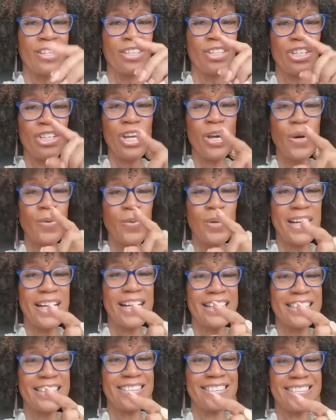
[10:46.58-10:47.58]
you know
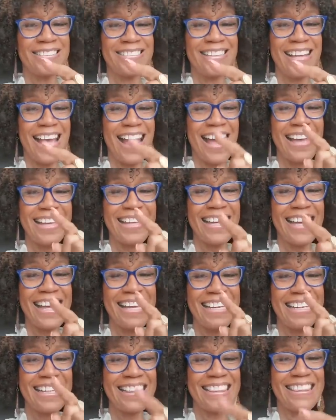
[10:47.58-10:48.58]
what? I
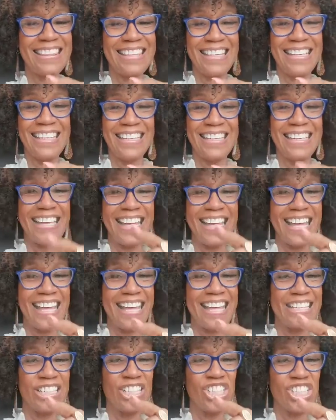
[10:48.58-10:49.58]
kind of think
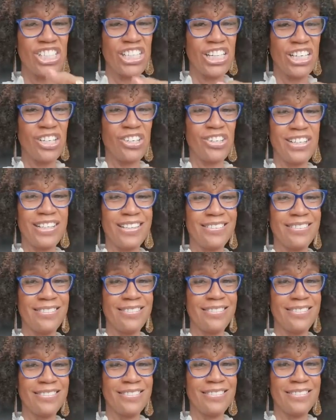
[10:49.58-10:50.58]
Ed Sheeran
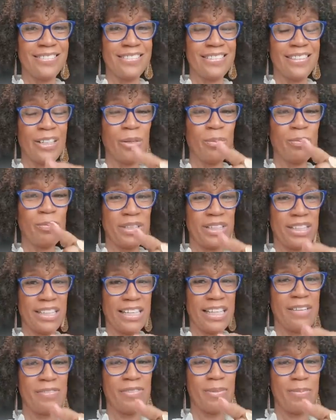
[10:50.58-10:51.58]

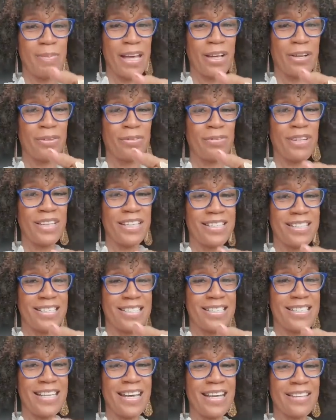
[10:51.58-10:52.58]
believes Michael faked
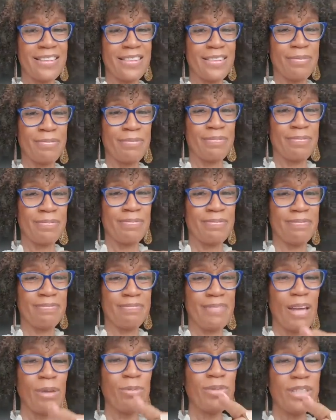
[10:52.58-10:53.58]
his death.
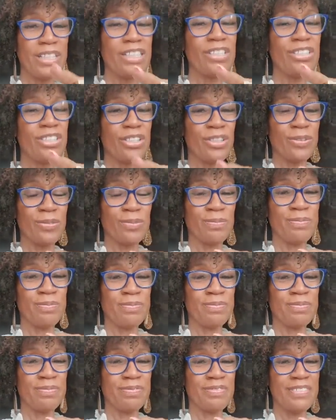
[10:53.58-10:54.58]
I really do.
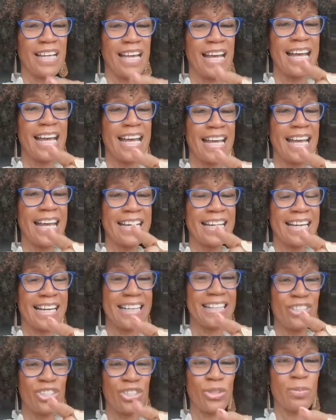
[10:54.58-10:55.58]

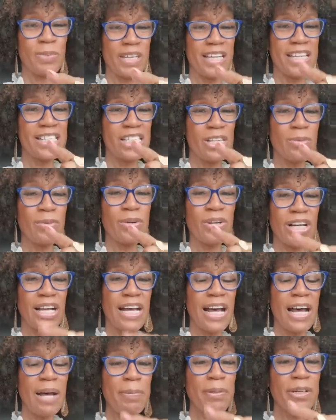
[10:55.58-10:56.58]
I do, because there were a
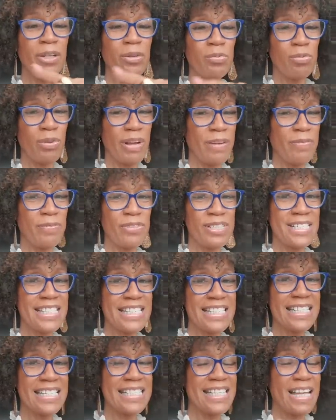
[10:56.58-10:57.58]
couple of
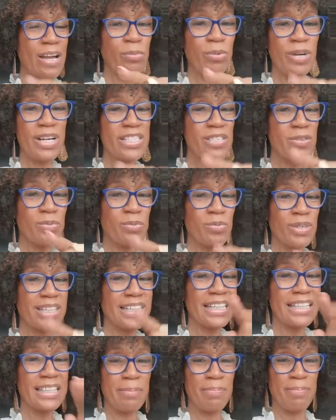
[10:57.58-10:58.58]
references that wasn't
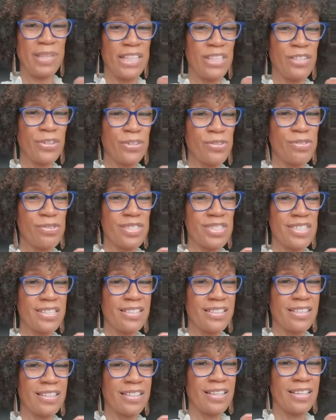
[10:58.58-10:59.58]
really the Beatles
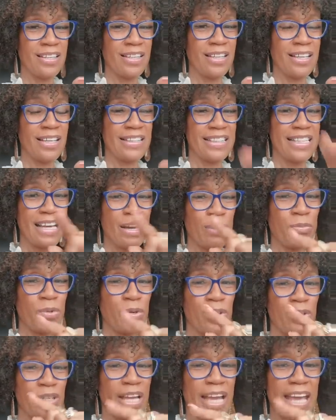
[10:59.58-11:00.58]
that
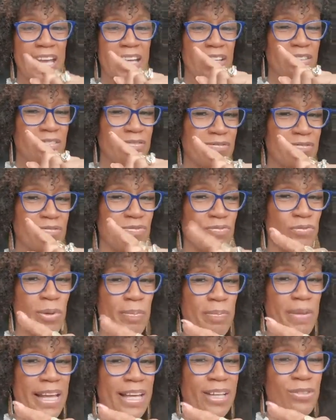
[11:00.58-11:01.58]
were like for
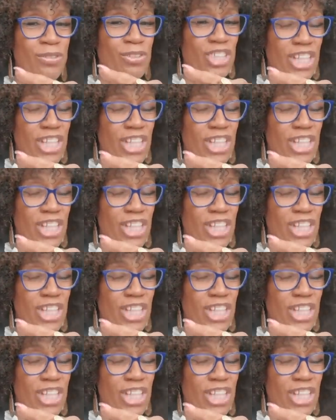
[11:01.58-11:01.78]
Michael